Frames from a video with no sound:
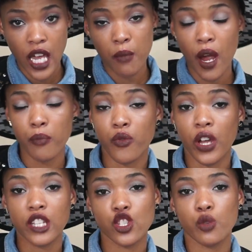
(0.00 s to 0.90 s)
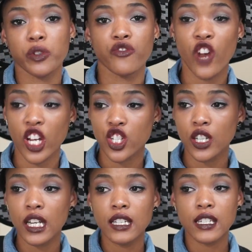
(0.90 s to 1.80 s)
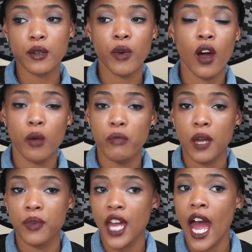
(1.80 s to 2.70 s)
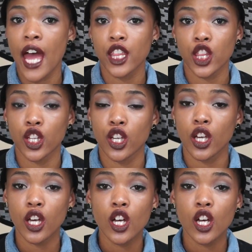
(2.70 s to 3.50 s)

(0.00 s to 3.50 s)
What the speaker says: and my braids to refreshen it, maybe at the